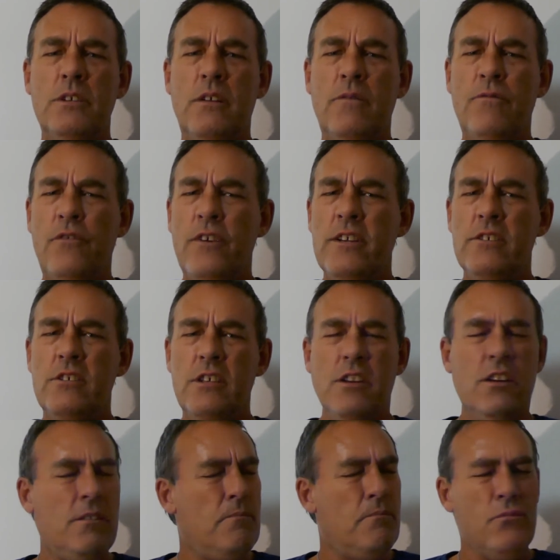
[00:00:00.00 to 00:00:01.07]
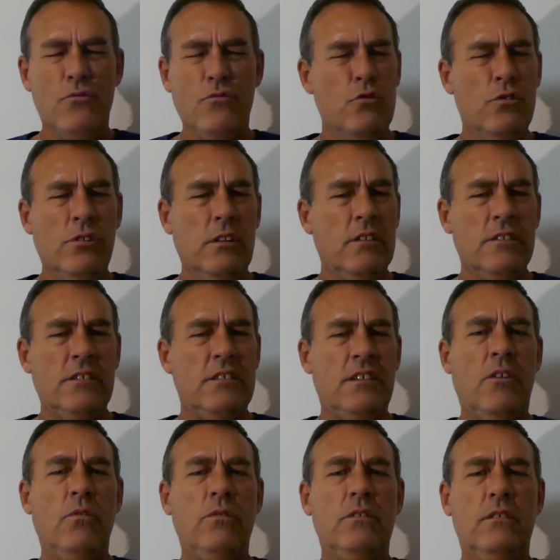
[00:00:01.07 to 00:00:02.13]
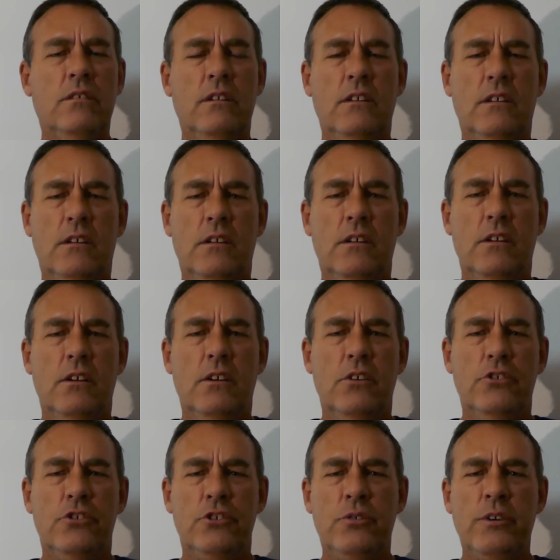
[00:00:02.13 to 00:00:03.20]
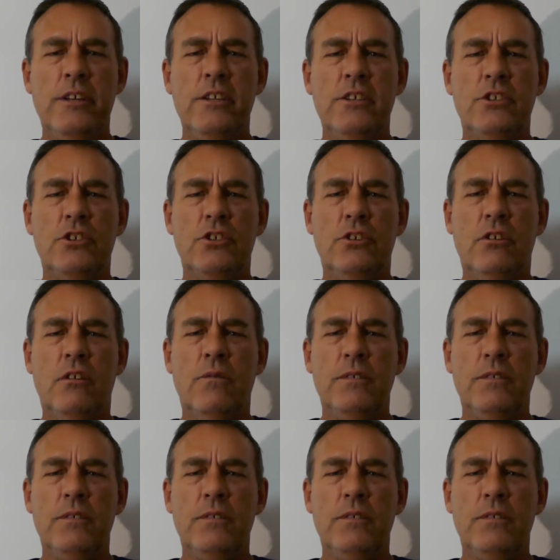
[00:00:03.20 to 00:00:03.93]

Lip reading: a frenzied and brutal assault. During his trial for